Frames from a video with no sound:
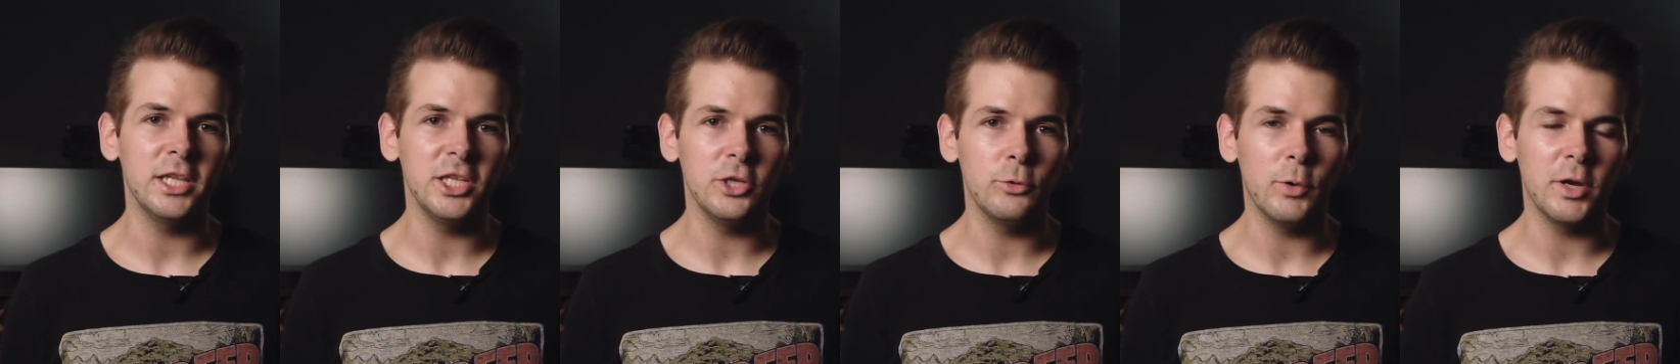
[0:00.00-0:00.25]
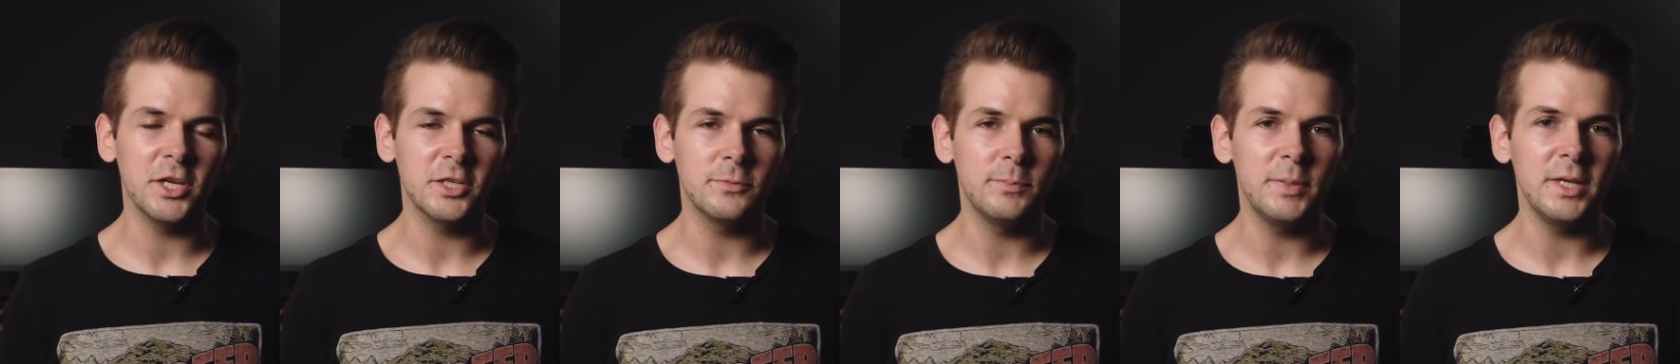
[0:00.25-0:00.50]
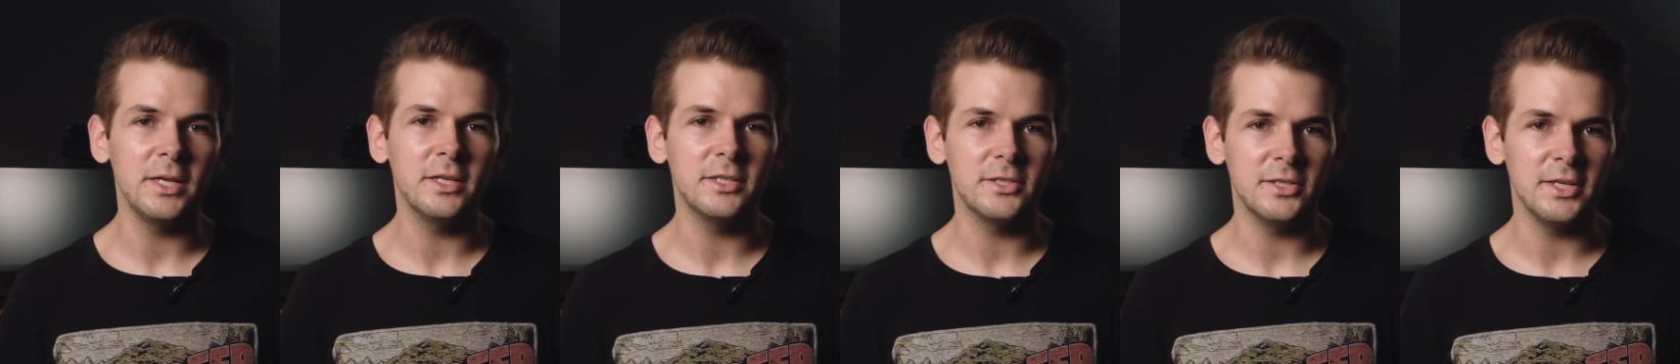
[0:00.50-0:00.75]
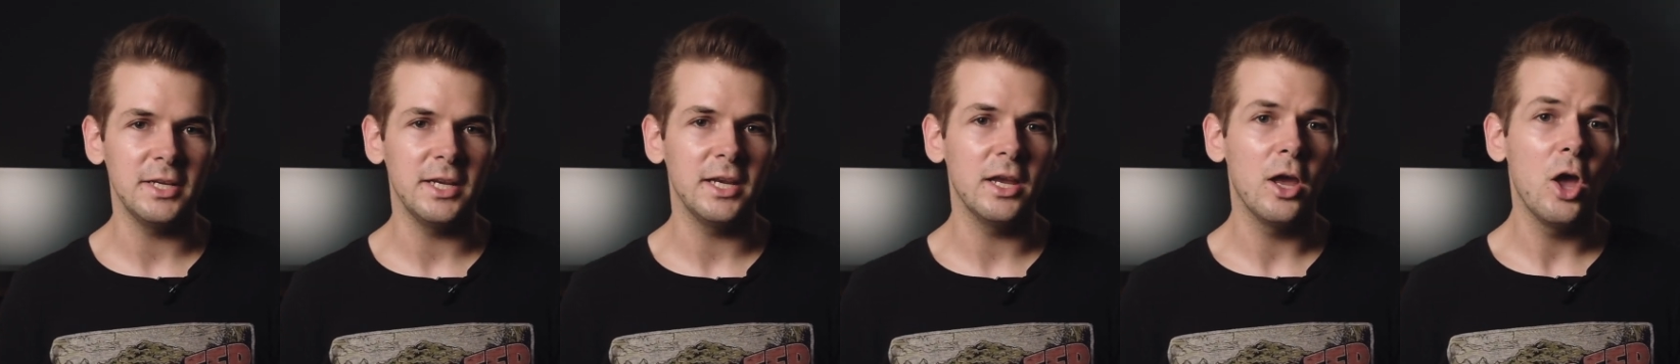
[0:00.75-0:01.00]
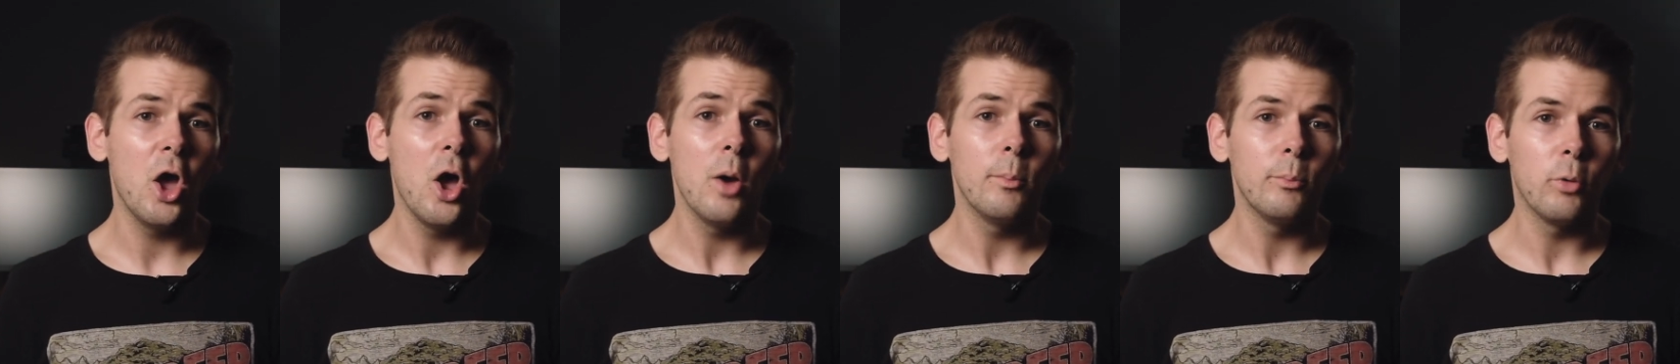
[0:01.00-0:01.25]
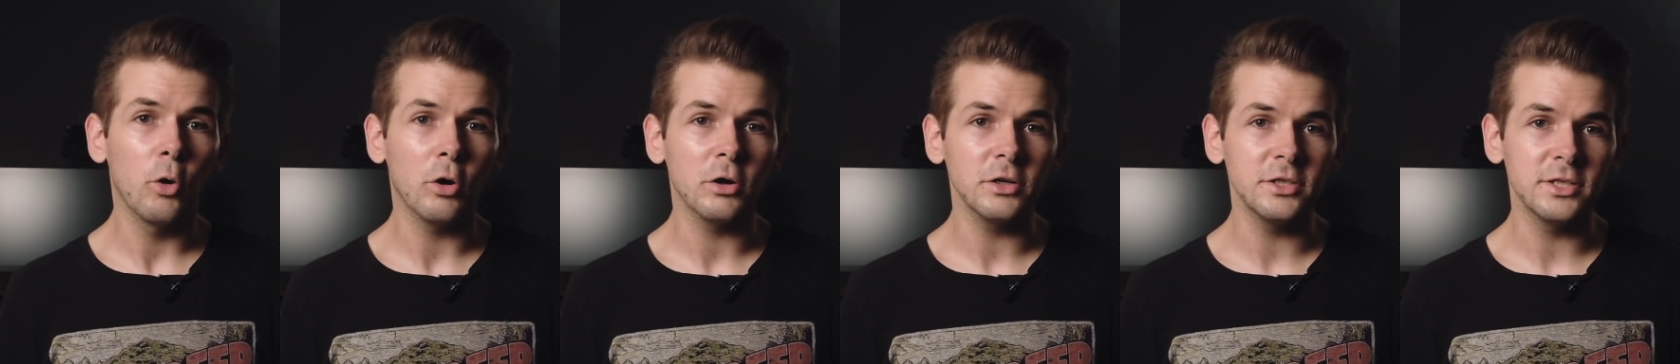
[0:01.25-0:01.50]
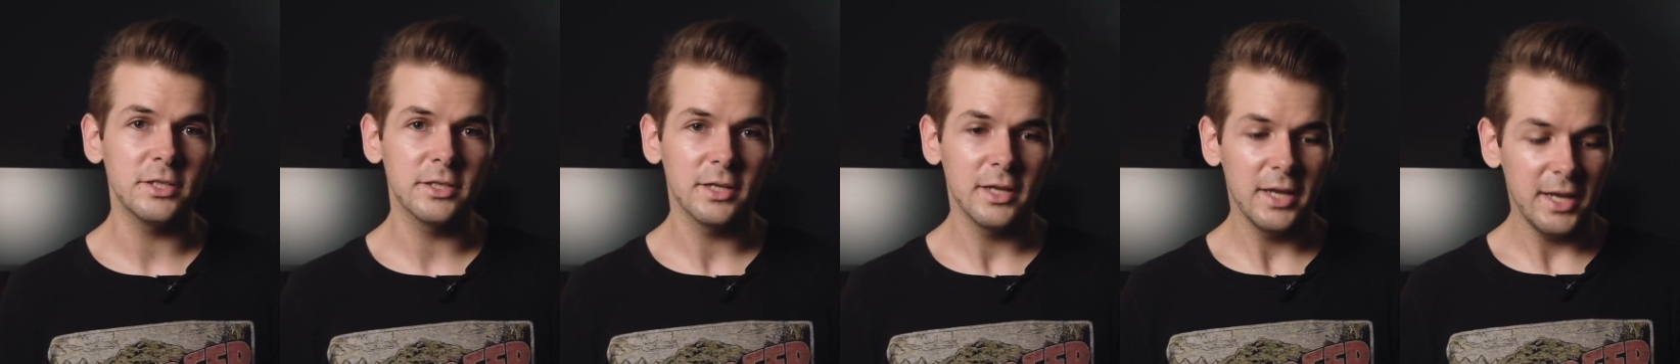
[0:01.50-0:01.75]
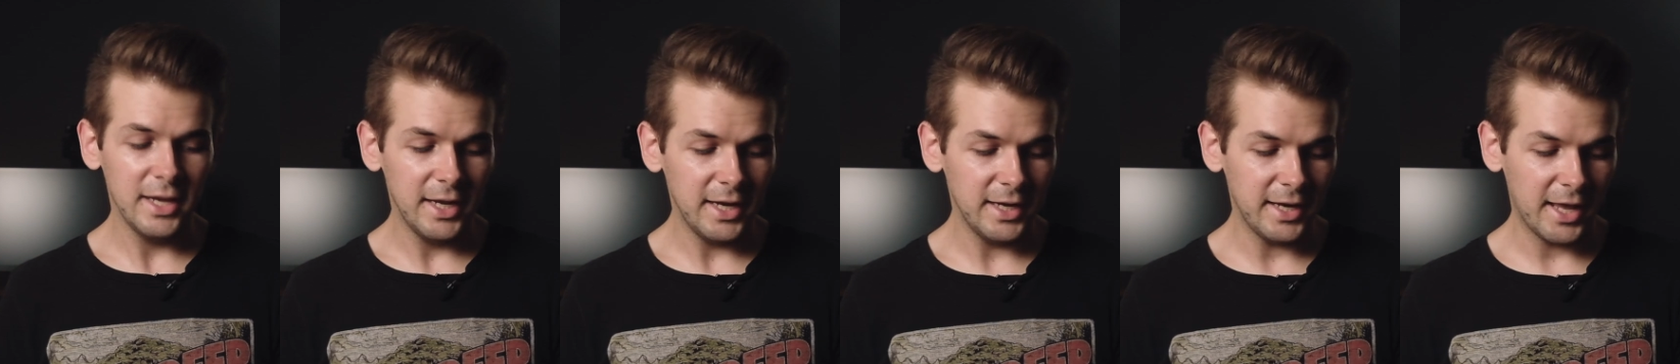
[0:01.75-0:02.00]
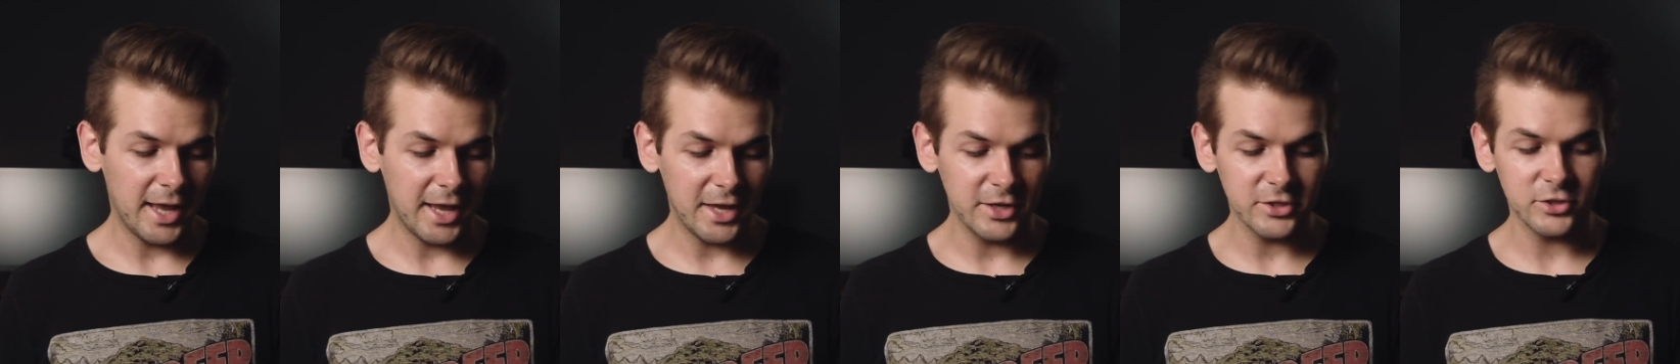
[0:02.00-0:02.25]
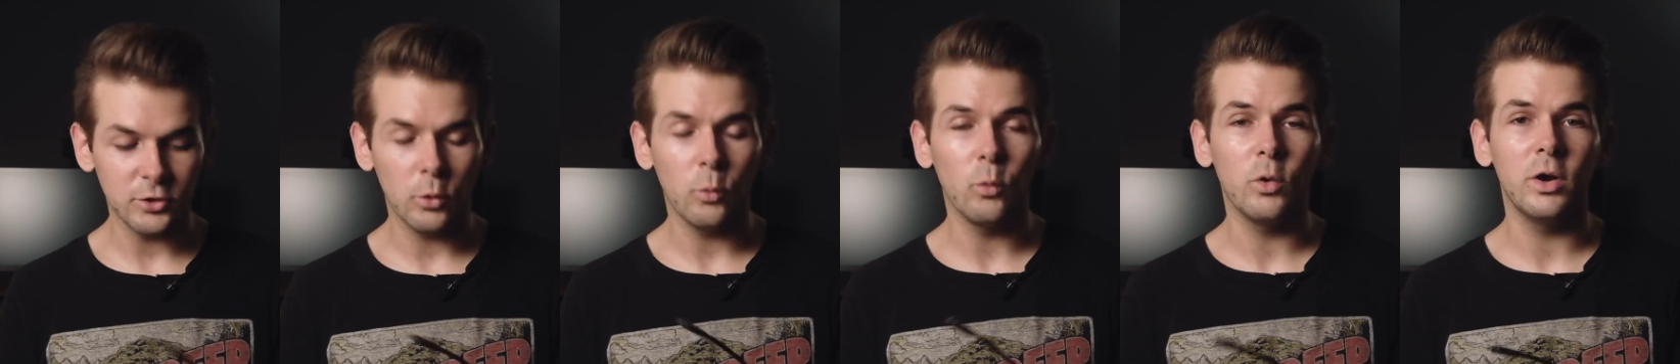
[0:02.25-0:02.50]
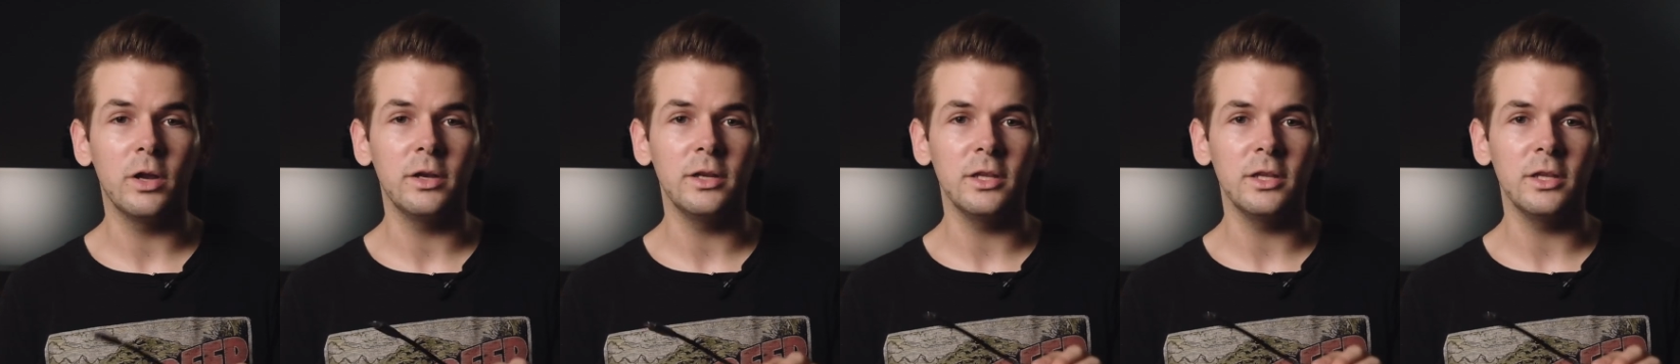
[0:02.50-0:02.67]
USB-C port. It has one